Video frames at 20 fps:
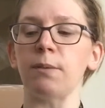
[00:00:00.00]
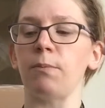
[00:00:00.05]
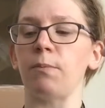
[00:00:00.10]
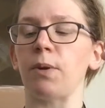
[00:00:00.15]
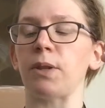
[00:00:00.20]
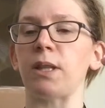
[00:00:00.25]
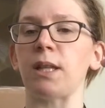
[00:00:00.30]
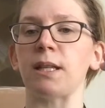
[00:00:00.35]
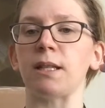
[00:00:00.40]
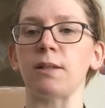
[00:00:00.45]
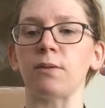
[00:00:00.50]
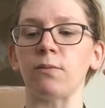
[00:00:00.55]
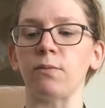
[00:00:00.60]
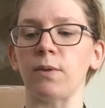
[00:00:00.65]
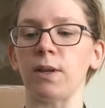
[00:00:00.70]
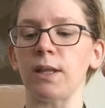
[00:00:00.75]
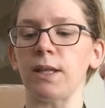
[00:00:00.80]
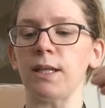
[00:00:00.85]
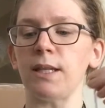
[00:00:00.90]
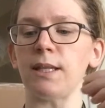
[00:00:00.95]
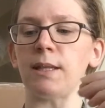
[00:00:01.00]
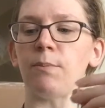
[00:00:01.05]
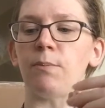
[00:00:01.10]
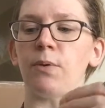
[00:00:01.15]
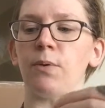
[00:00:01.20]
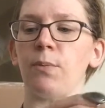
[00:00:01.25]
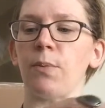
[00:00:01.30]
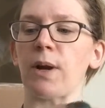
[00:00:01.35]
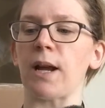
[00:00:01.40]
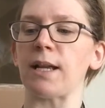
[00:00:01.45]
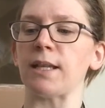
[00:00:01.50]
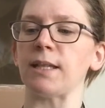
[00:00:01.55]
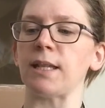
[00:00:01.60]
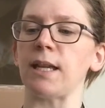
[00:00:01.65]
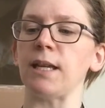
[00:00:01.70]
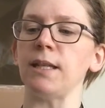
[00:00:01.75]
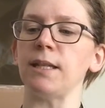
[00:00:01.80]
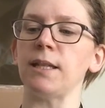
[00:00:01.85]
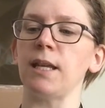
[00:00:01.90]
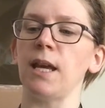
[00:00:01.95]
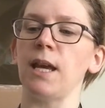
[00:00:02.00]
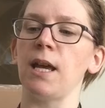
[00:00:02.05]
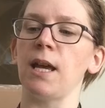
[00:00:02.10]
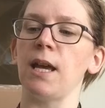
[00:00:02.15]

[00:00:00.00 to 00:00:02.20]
but it's a really simple process.